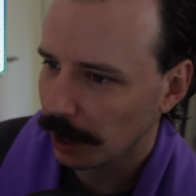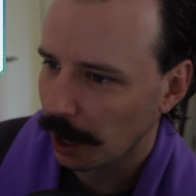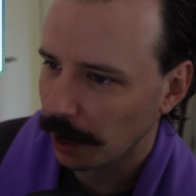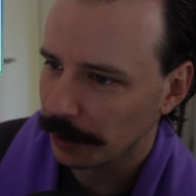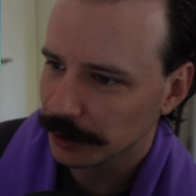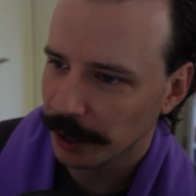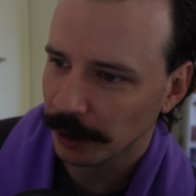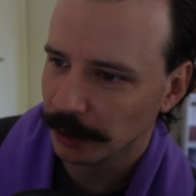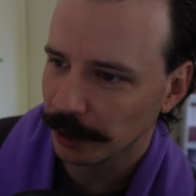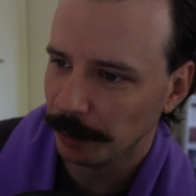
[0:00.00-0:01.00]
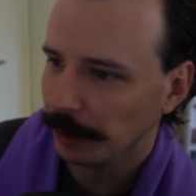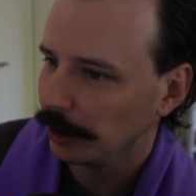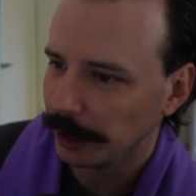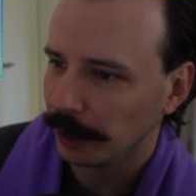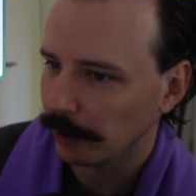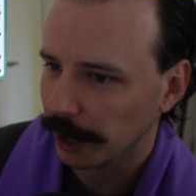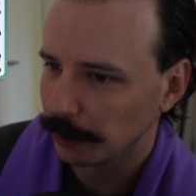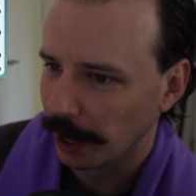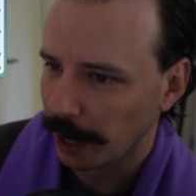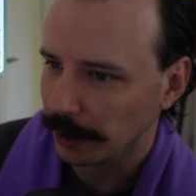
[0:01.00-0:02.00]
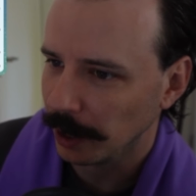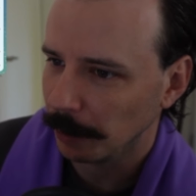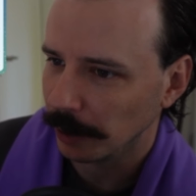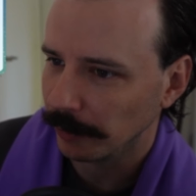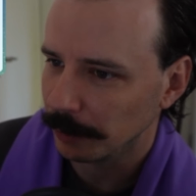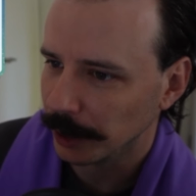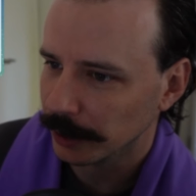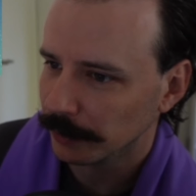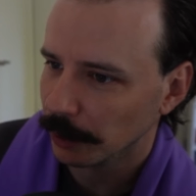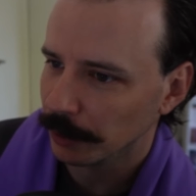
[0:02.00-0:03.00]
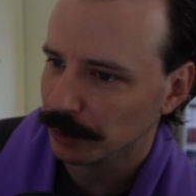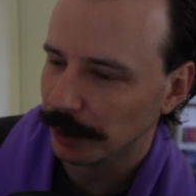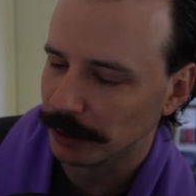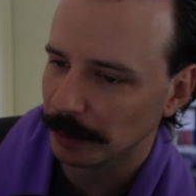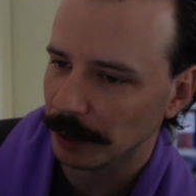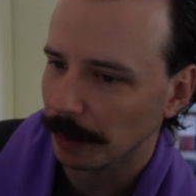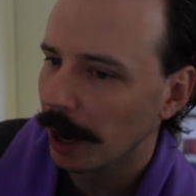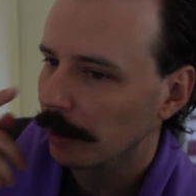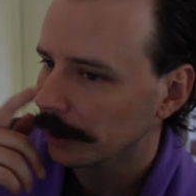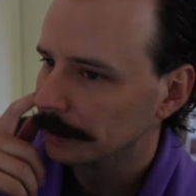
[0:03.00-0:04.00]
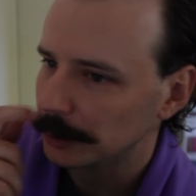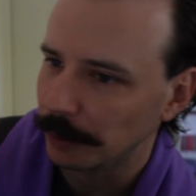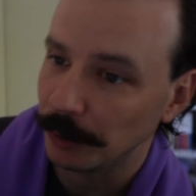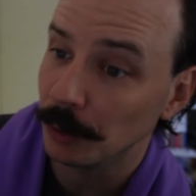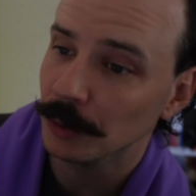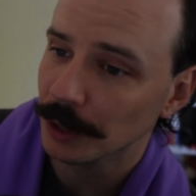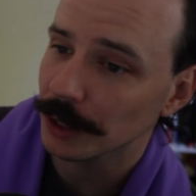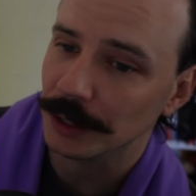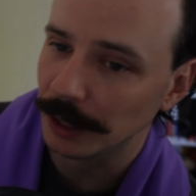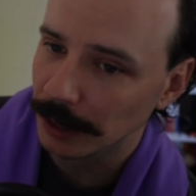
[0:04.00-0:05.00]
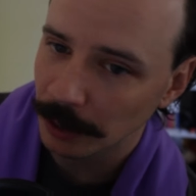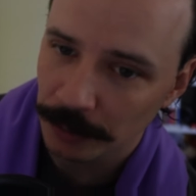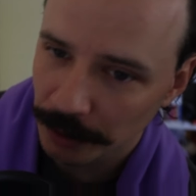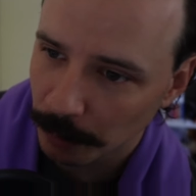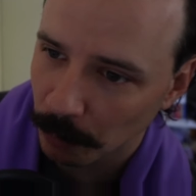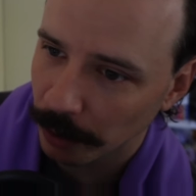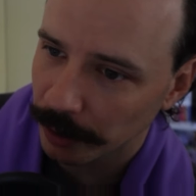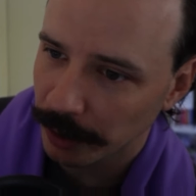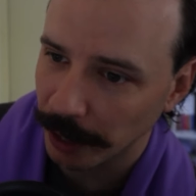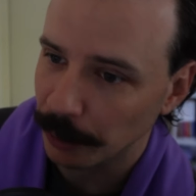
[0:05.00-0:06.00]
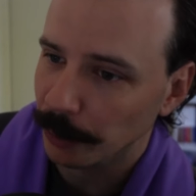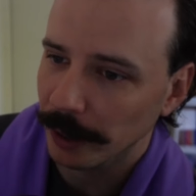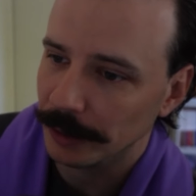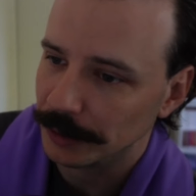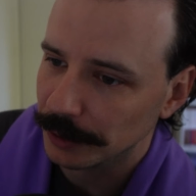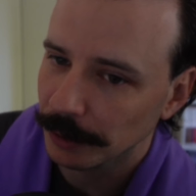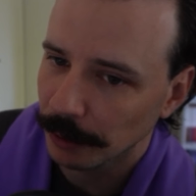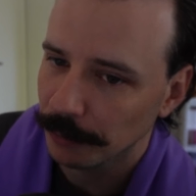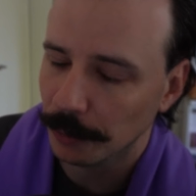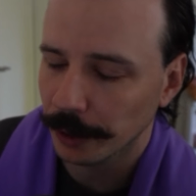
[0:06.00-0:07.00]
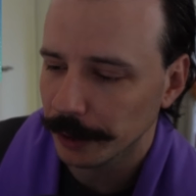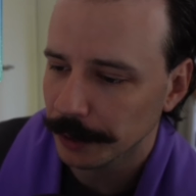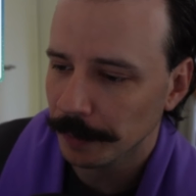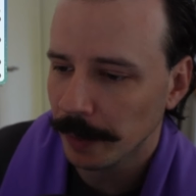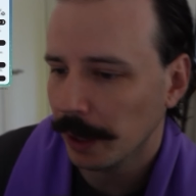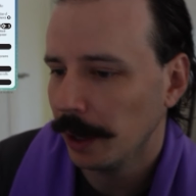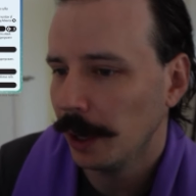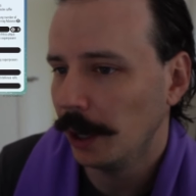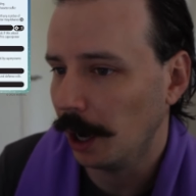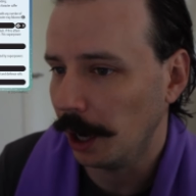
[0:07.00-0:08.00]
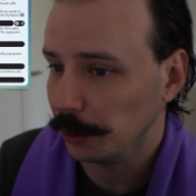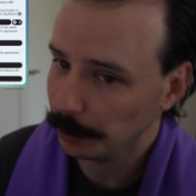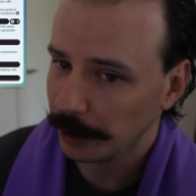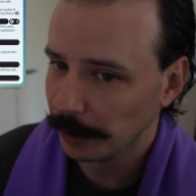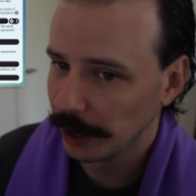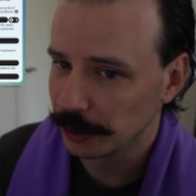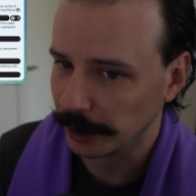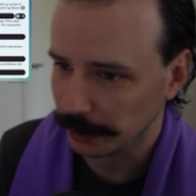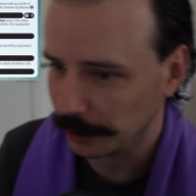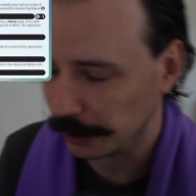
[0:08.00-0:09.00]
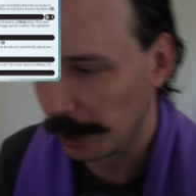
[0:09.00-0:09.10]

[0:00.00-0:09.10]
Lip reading: this character can immediately interact with any number of objective tokens without spending power. So if you use this to kill someone and you go down to 0 for it, you can pick up the extract that they drop.